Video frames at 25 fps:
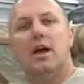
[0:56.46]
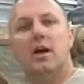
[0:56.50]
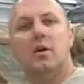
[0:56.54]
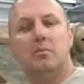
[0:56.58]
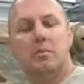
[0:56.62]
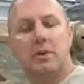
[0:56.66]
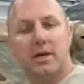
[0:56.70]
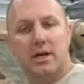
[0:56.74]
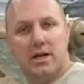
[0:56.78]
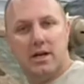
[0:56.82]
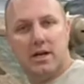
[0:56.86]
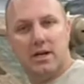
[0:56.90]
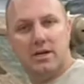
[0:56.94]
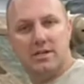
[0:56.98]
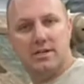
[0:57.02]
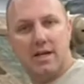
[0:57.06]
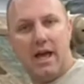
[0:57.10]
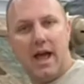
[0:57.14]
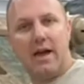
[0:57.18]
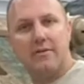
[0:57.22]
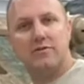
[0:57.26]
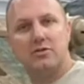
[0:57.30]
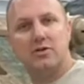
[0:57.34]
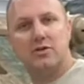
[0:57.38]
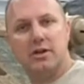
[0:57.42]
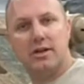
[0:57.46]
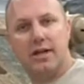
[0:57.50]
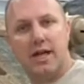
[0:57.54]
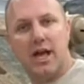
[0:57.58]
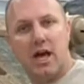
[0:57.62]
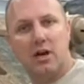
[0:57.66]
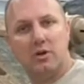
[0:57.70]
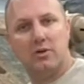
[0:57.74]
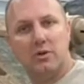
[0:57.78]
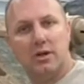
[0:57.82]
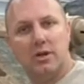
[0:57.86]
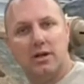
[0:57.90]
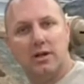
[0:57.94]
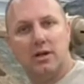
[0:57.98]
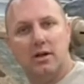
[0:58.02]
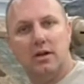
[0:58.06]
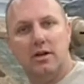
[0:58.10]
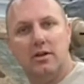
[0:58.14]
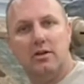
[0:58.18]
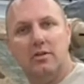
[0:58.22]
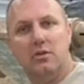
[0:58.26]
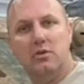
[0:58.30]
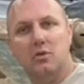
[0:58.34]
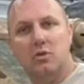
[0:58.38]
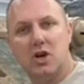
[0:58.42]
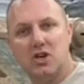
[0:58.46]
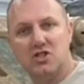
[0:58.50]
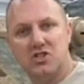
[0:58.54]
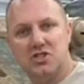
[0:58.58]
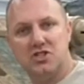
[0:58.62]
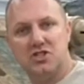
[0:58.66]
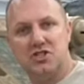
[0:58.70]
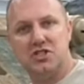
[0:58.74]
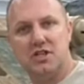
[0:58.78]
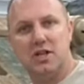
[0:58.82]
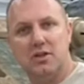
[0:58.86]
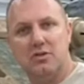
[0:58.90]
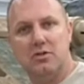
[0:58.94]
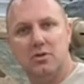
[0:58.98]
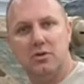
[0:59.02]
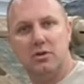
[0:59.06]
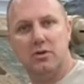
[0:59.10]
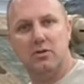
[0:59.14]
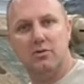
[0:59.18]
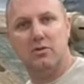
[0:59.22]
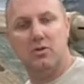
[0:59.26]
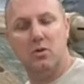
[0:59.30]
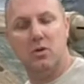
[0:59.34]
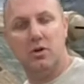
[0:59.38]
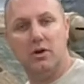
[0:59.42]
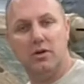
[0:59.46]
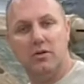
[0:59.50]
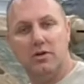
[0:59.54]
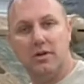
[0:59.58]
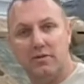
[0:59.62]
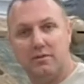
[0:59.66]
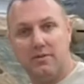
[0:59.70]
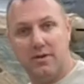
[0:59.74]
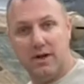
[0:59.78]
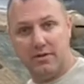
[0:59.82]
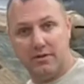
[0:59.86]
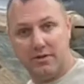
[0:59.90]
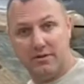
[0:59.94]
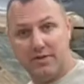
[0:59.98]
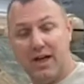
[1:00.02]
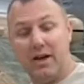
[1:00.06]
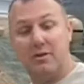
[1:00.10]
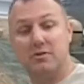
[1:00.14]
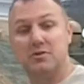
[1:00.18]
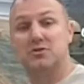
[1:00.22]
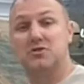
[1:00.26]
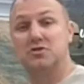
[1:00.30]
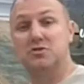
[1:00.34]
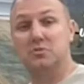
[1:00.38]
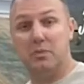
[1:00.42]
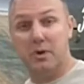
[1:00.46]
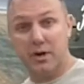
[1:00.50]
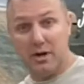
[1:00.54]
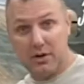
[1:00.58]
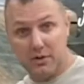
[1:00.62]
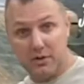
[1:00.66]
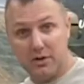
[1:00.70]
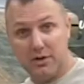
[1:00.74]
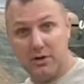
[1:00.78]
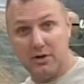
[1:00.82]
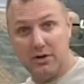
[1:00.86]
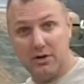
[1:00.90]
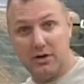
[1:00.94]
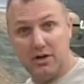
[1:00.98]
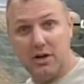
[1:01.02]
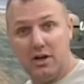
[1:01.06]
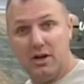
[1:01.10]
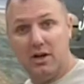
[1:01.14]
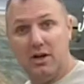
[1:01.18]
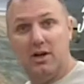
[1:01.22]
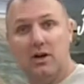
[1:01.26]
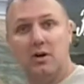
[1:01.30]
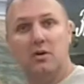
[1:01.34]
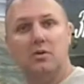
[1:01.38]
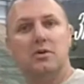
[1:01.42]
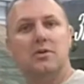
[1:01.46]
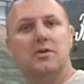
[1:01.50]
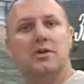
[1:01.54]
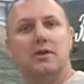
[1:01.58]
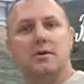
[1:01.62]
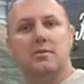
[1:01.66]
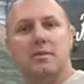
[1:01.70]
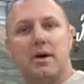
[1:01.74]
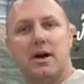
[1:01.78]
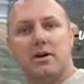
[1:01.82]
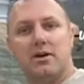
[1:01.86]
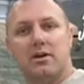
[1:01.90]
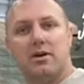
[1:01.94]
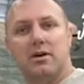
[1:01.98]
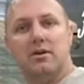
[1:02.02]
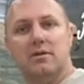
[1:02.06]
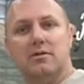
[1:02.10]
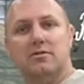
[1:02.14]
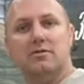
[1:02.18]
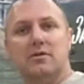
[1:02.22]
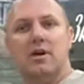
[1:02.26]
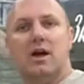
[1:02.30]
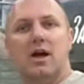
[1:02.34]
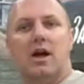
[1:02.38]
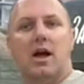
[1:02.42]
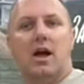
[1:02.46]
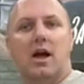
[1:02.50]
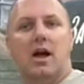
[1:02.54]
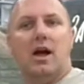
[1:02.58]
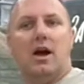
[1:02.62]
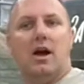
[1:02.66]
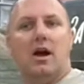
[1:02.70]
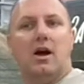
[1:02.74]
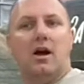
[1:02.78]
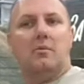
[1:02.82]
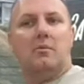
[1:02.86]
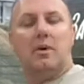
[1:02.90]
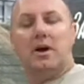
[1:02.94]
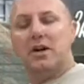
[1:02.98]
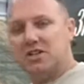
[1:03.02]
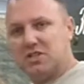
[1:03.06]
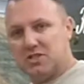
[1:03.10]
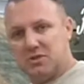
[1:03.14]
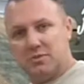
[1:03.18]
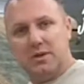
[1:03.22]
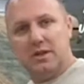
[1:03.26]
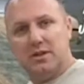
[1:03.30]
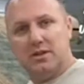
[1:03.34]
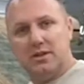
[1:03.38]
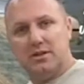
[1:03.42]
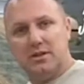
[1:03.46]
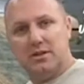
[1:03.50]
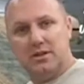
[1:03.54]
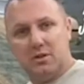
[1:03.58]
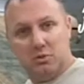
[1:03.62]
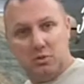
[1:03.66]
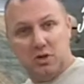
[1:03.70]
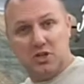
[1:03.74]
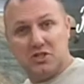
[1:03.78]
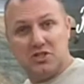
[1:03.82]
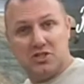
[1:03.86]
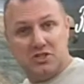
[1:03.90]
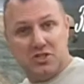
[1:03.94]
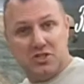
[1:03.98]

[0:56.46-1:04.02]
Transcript: because after encountering the Russian T-34, they found that that was superior with the amount of punishment that the Russian